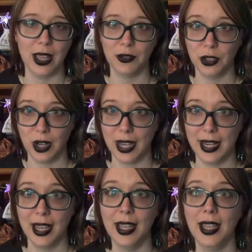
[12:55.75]
I have
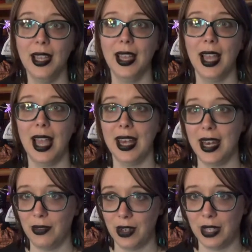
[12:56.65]
tried
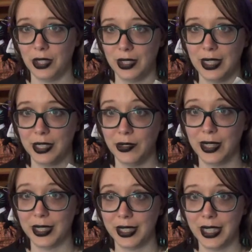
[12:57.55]
and never actually, as you
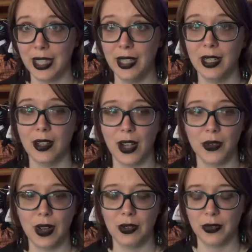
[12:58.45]
can see,
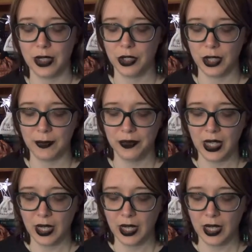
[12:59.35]
gotten around to finish it.